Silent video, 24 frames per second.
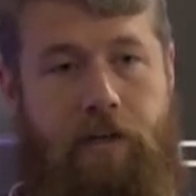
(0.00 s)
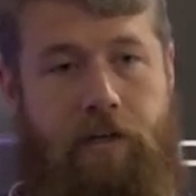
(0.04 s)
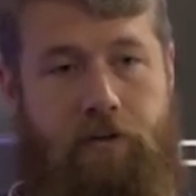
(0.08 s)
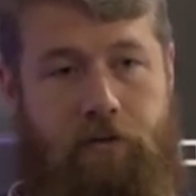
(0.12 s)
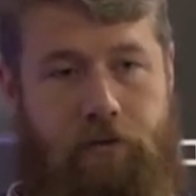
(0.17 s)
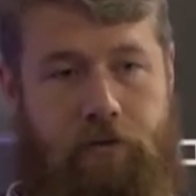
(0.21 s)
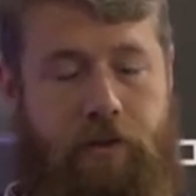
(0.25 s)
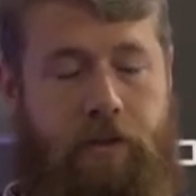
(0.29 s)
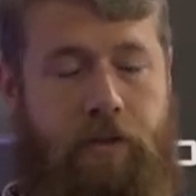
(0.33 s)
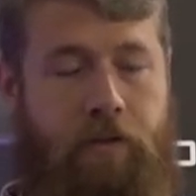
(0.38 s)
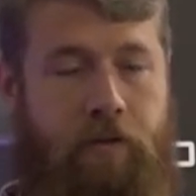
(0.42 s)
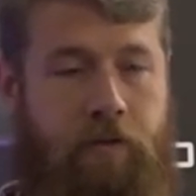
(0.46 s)

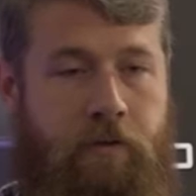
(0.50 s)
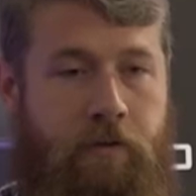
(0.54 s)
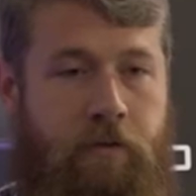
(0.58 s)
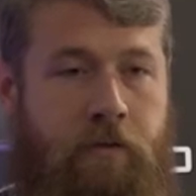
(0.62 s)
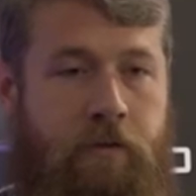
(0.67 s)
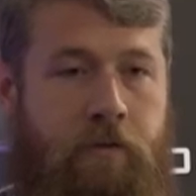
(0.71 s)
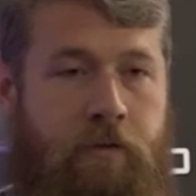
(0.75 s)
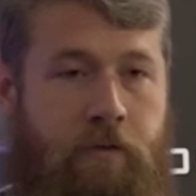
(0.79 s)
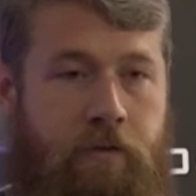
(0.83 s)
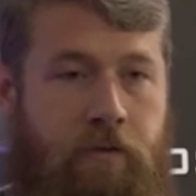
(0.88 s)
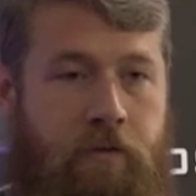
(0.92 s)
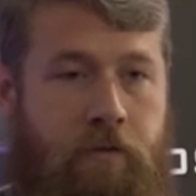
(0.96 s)
easily.
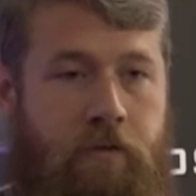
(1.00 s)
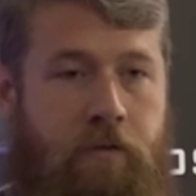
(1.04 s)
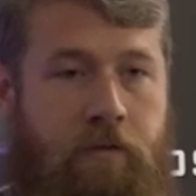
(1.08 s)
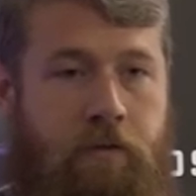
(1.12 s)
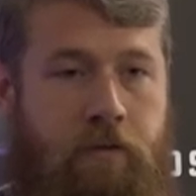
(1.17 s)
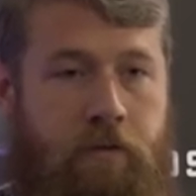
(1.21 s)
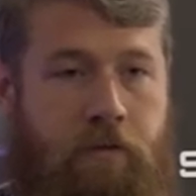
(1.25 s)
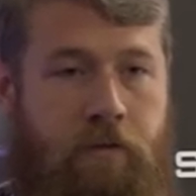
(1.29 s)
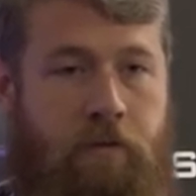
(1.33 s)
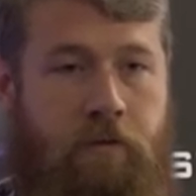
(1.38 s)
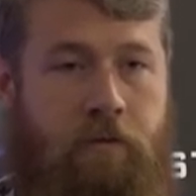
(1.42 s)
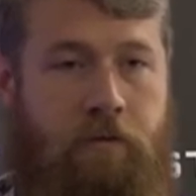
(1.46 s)

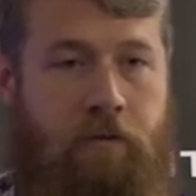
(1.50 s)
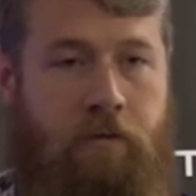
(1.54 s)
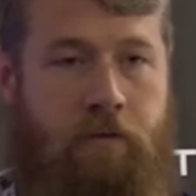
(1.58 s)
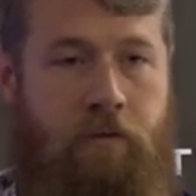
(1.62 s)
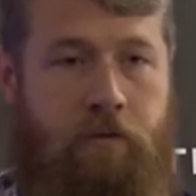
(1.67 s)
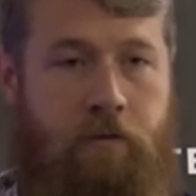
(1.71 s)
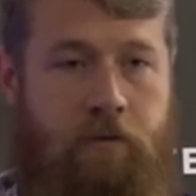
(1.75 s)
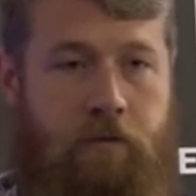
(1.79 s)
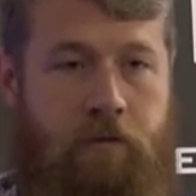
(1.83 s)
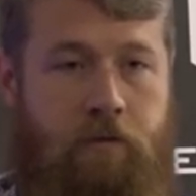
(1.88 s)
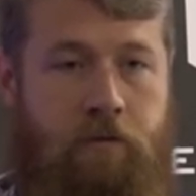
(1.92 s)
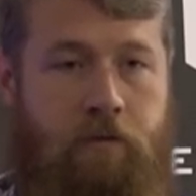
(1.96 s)

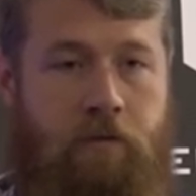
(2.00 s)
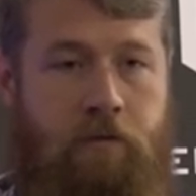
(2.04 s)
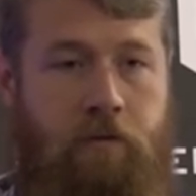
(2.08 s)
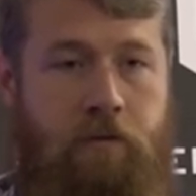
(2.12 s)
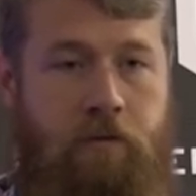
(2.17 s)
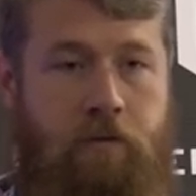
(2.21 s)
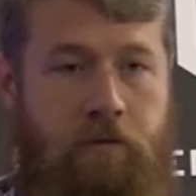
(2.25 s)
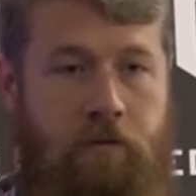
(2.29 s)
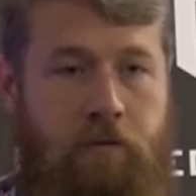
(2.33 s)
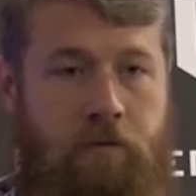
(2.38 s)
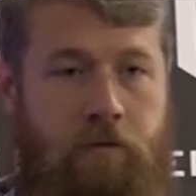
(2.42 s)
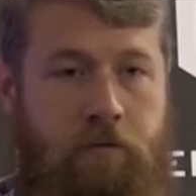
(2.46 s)
All right.
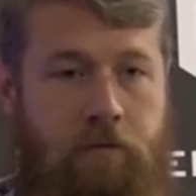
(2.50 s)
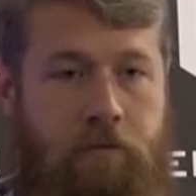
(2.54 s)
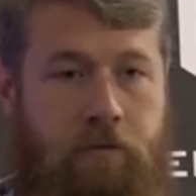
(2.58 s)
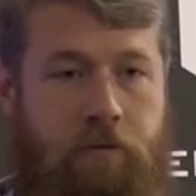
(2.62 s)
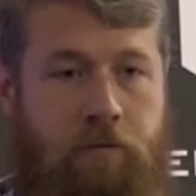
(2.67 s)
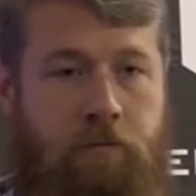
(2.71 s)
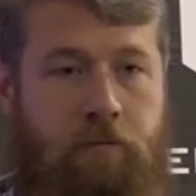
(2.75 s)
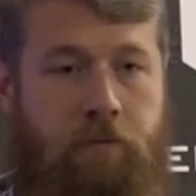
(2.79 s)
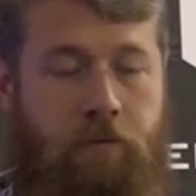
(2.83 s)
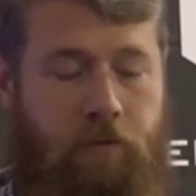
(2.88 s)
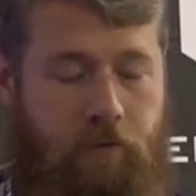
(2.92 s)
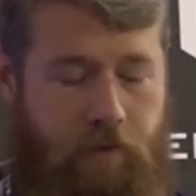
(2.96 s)
Thank you.
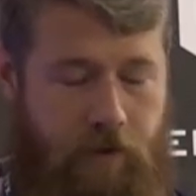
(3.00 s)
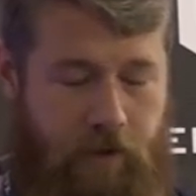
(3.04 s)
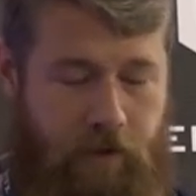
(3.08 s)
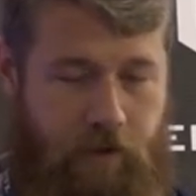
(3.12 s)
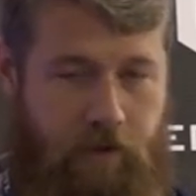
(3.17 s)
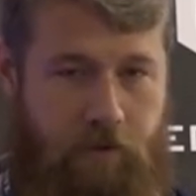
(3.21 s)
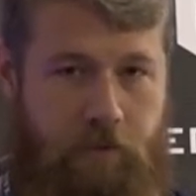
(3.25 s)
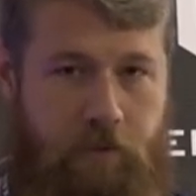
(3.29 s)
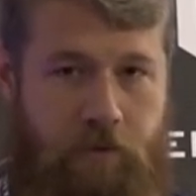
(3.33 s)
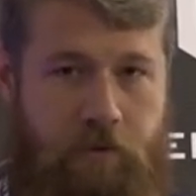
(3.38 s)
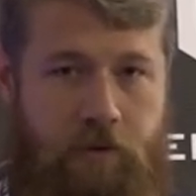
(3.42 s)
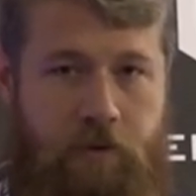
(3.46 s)
Thank
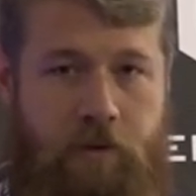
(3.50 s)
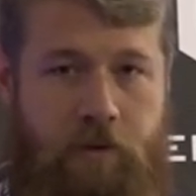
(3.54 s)
you.